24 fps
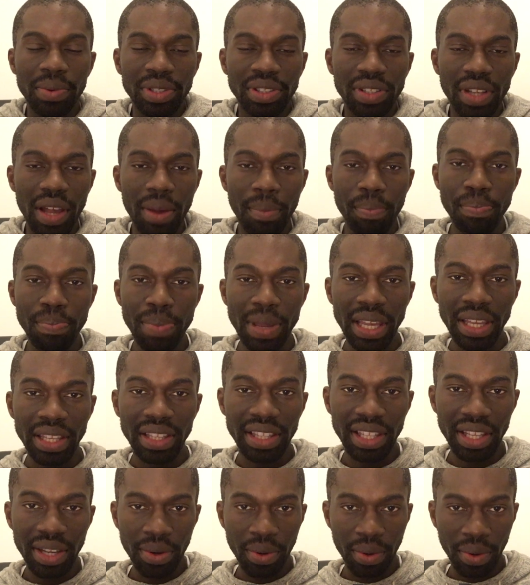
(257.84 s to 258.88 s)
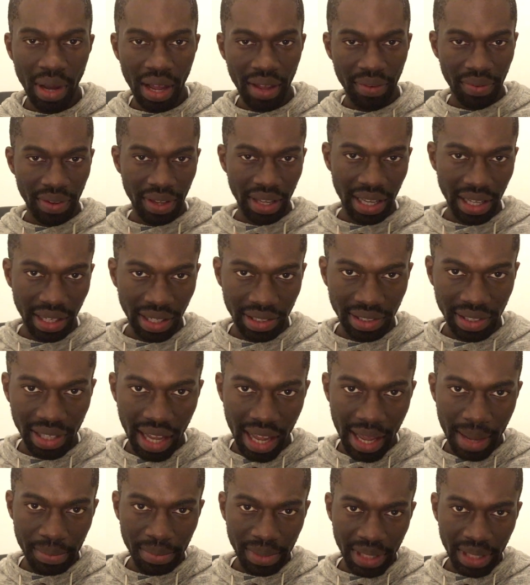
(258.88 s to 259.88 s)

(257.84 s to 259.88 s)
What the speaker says: was a big deal, I think, at the time